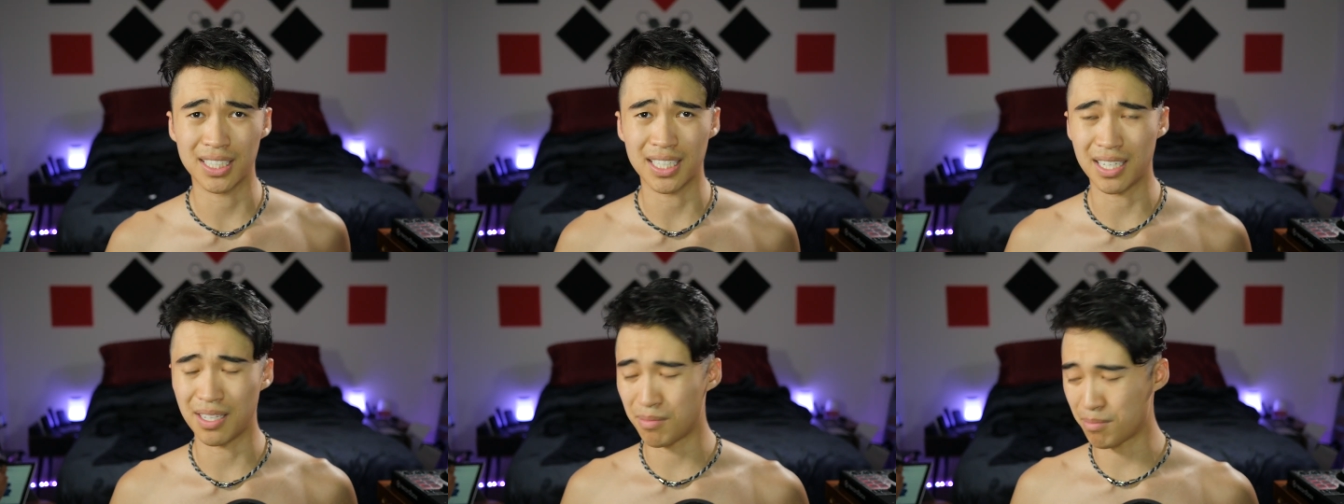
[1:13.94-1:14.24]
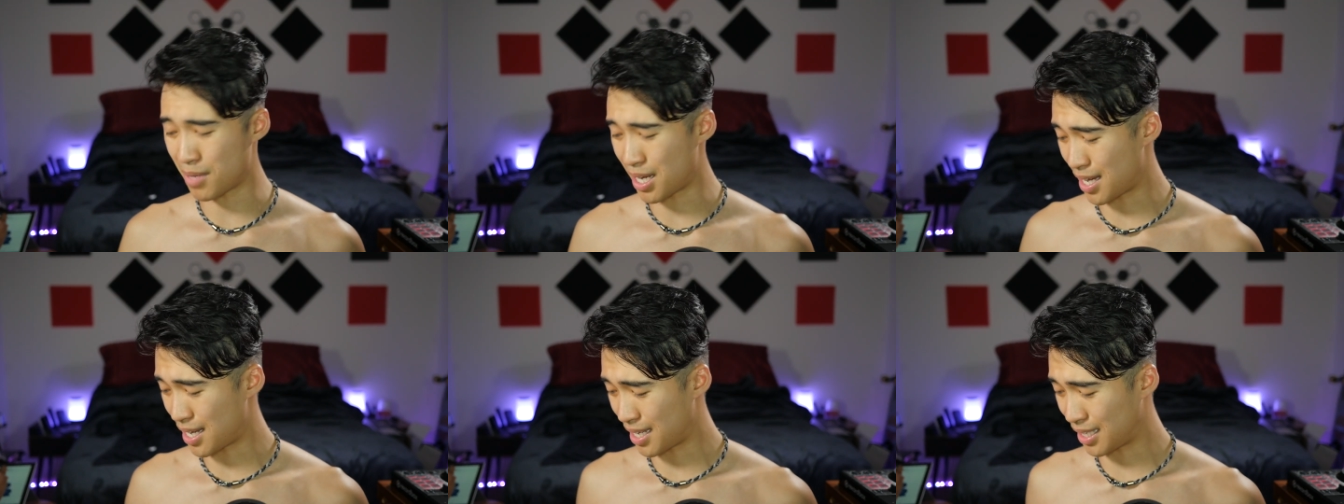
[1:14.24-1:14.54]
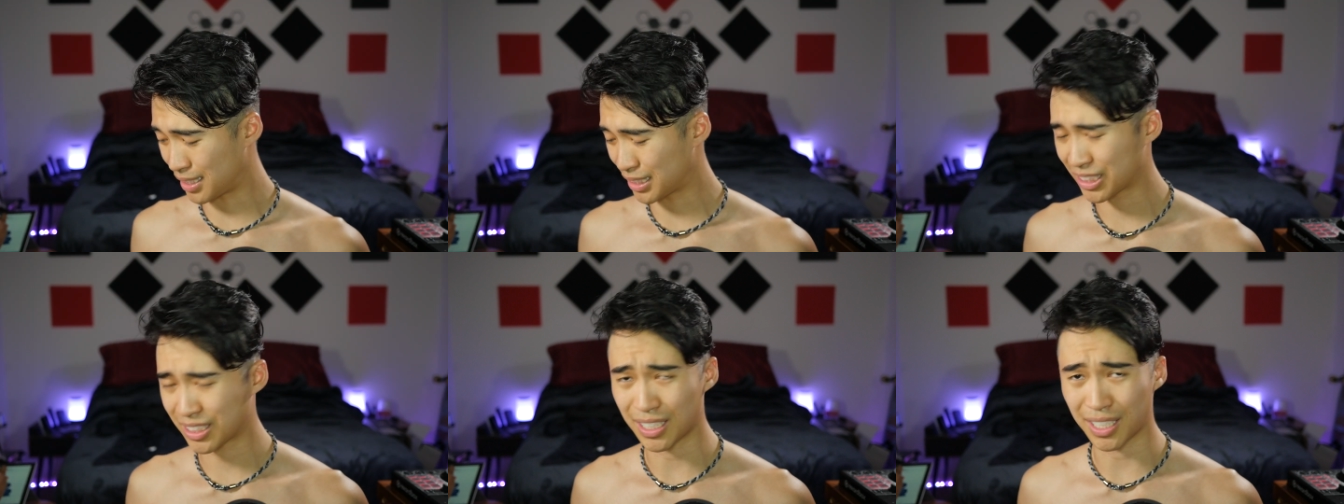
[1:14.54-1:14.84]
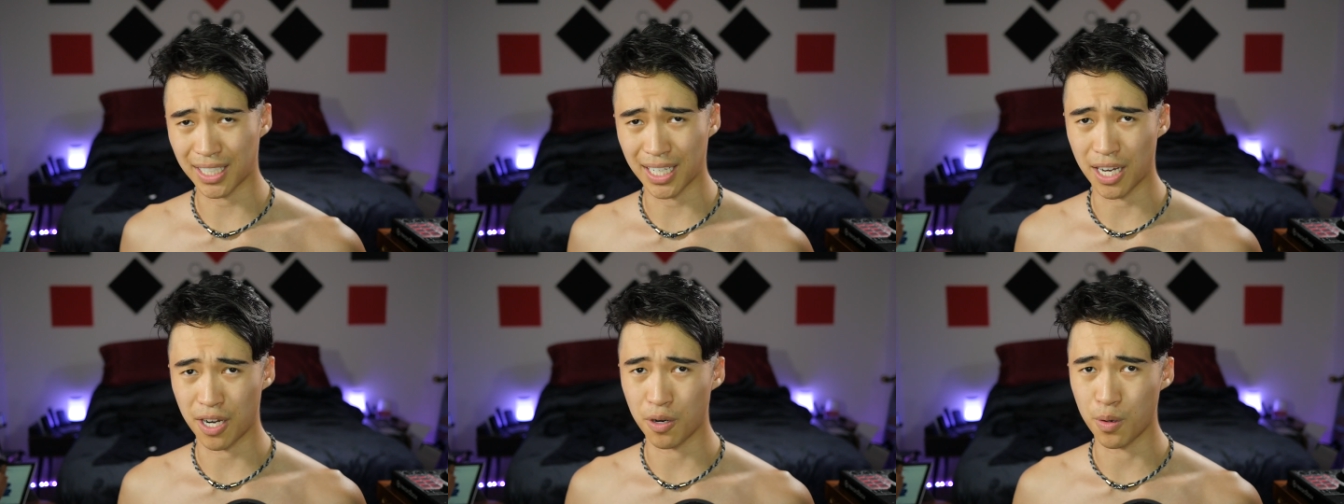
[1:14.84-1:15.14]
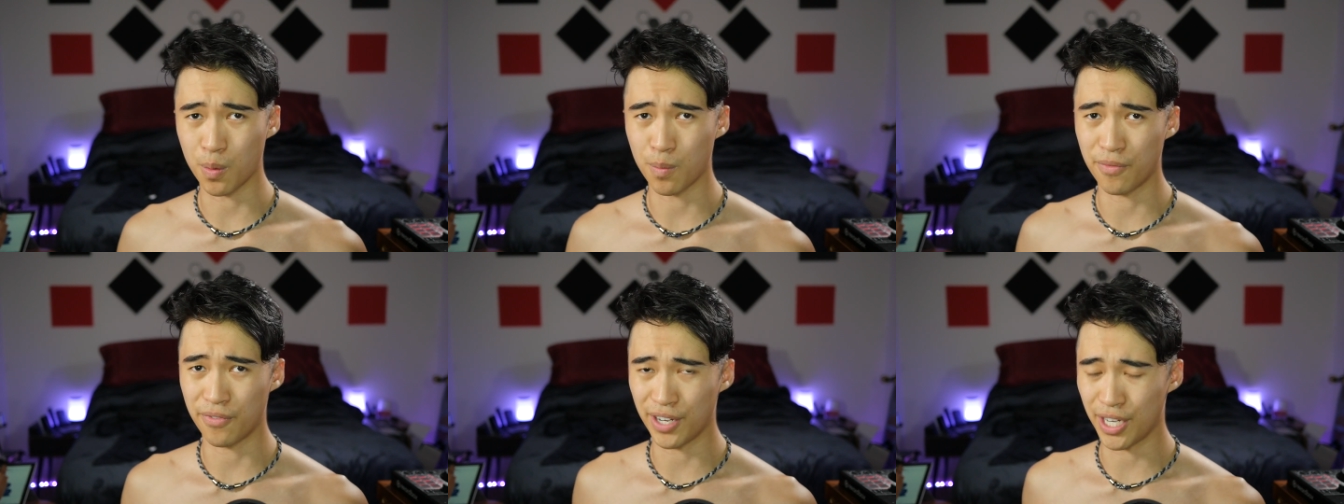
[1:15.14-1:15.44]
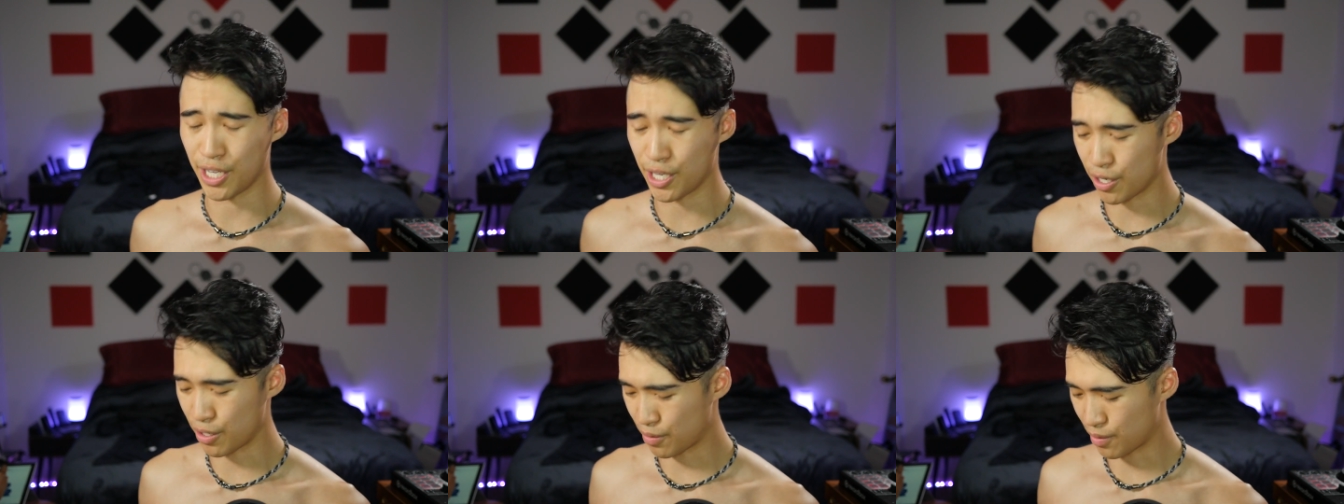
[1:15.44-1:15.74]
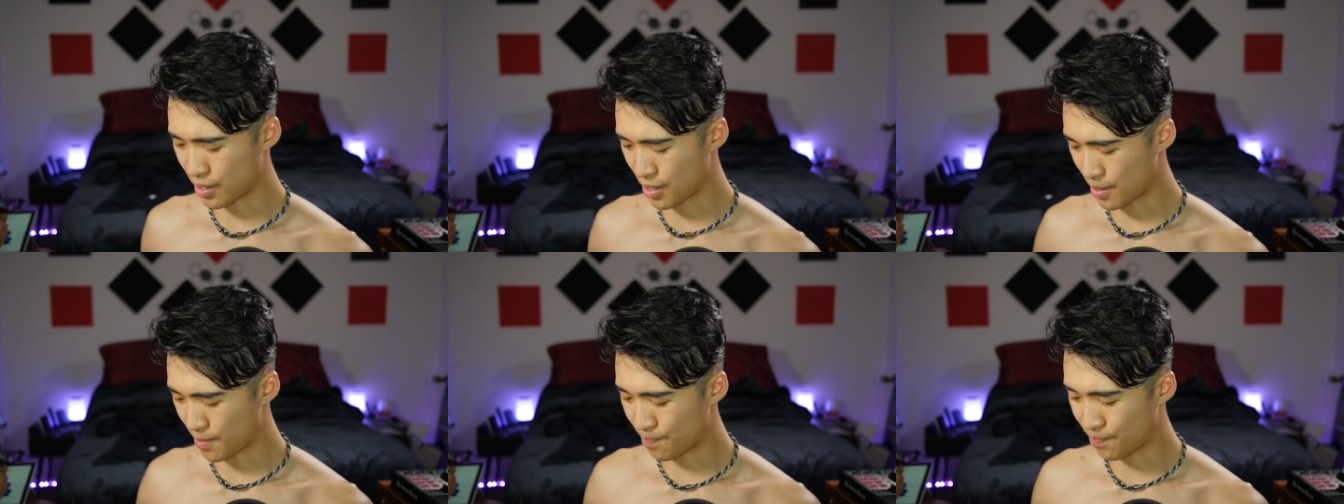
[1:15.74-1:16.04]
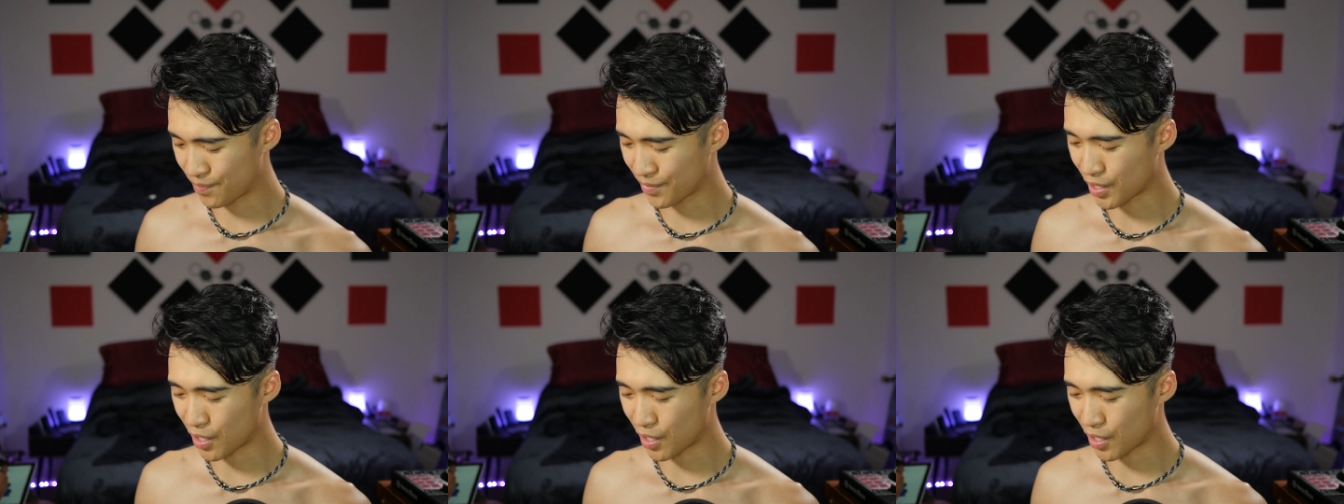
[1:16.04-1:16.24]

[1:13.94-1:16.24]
in my stuck at home video,